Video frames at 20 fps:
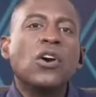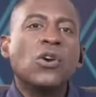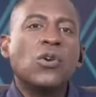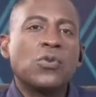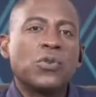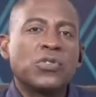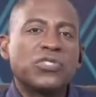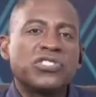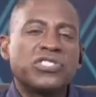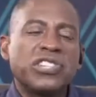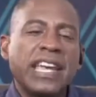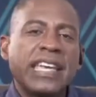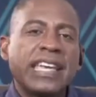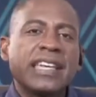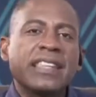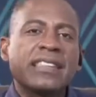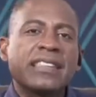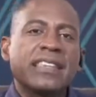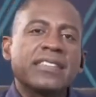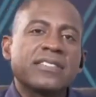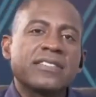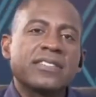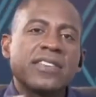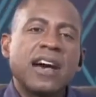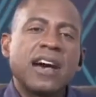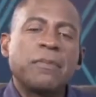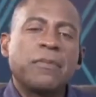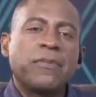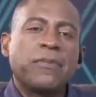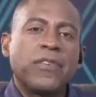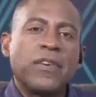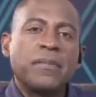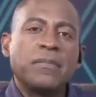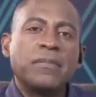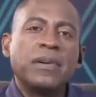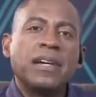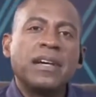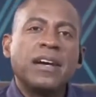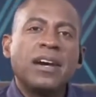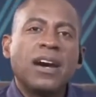who are shaking things up
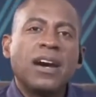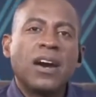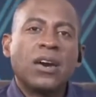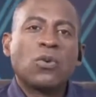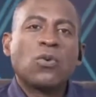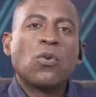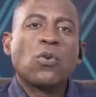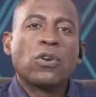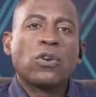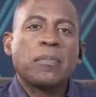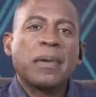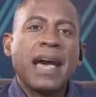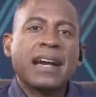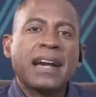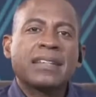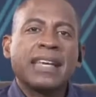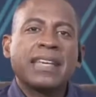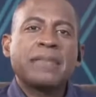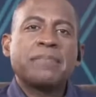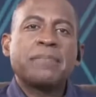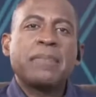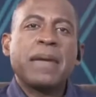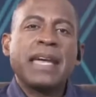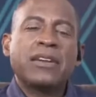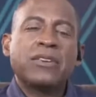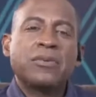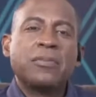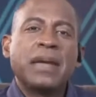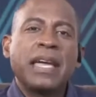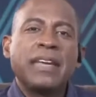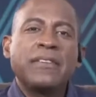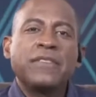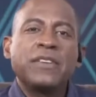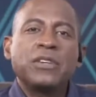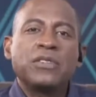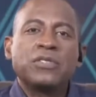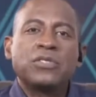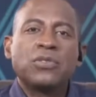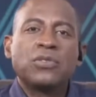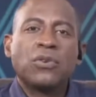from a quarterback like Baker
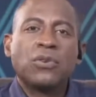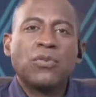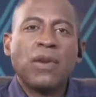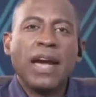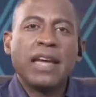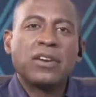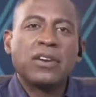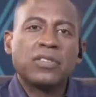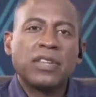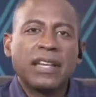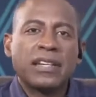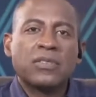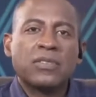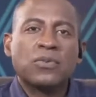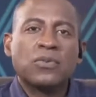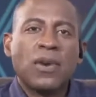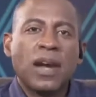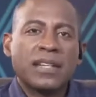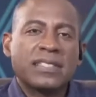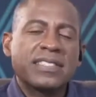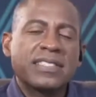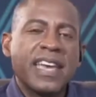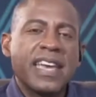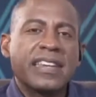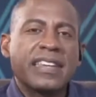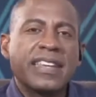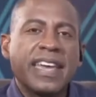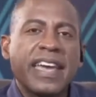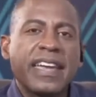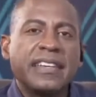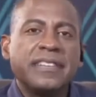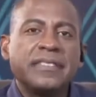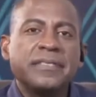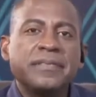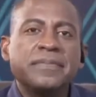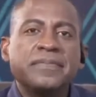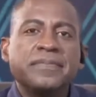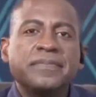Mayfield to a writer like Roxane Gay.